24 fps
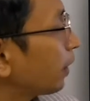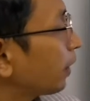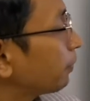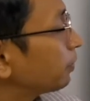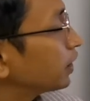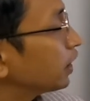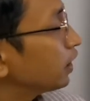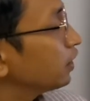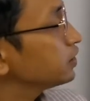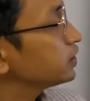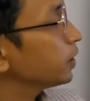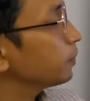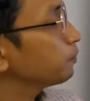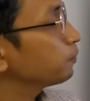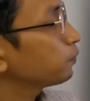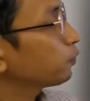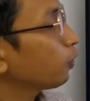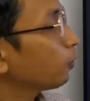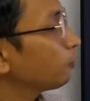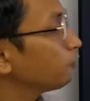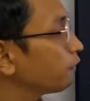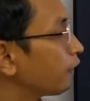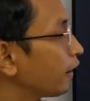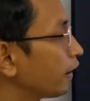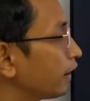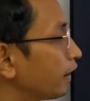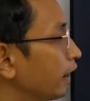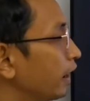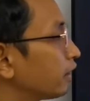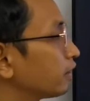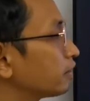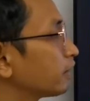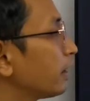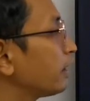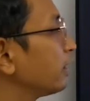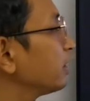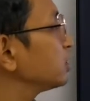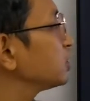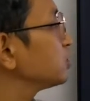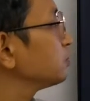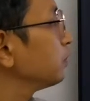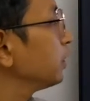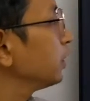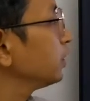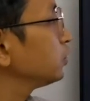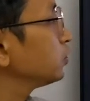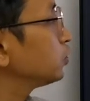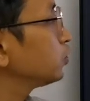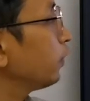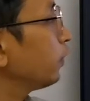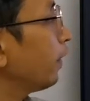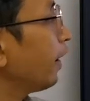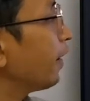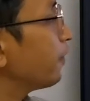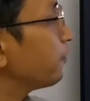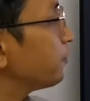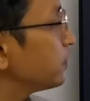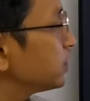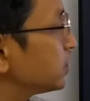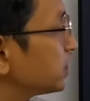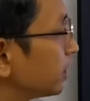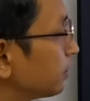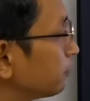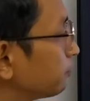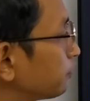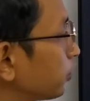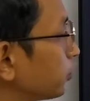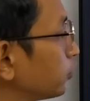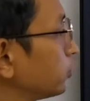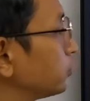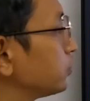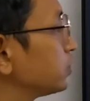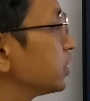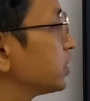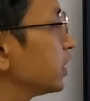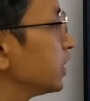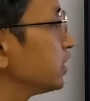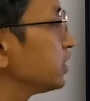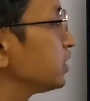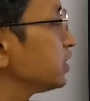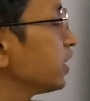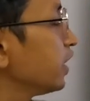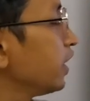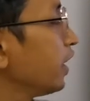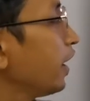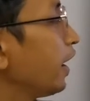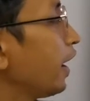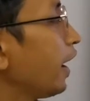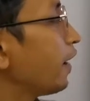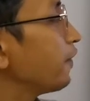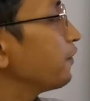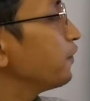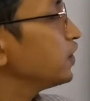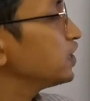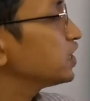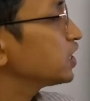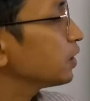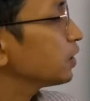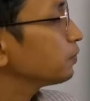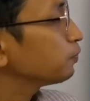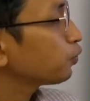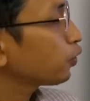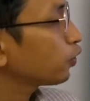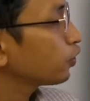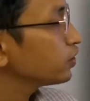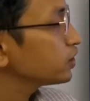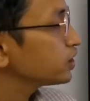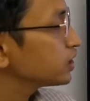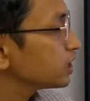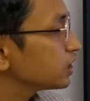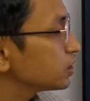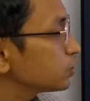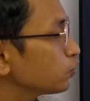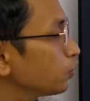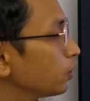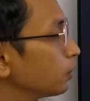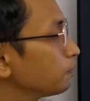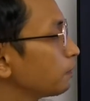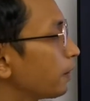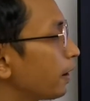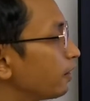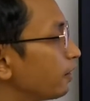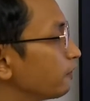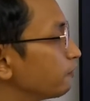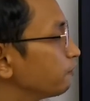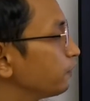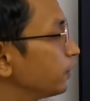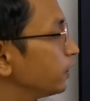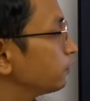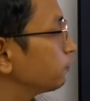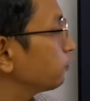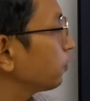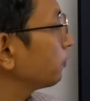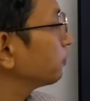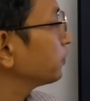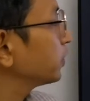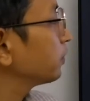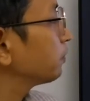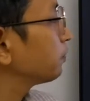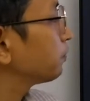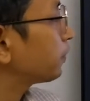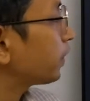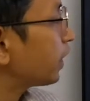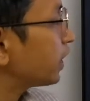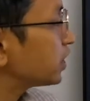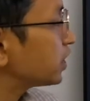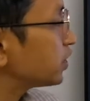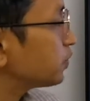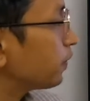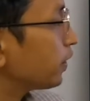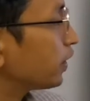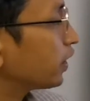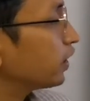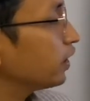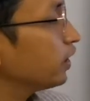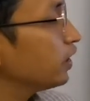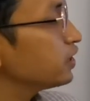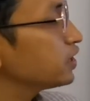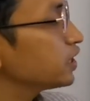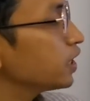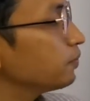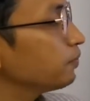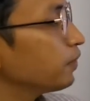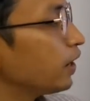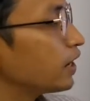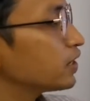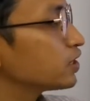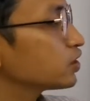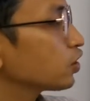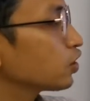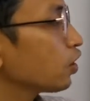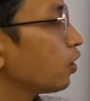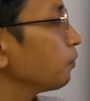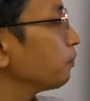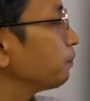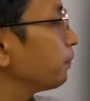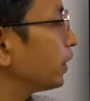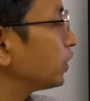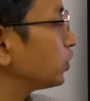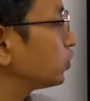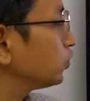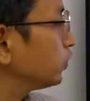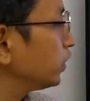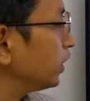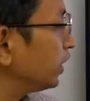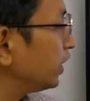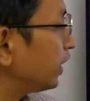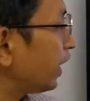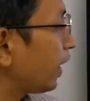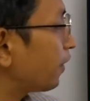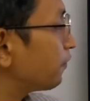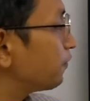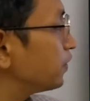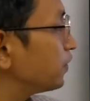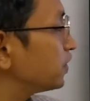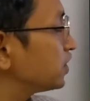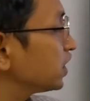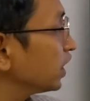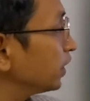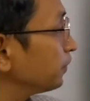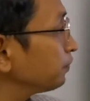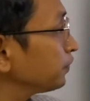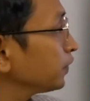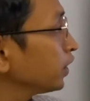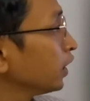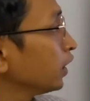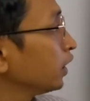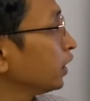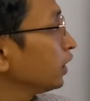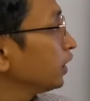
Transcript: Capitalism provide encouragement to efficient producers. Efficient producers will benefit from the price mechanism as compared to inefficient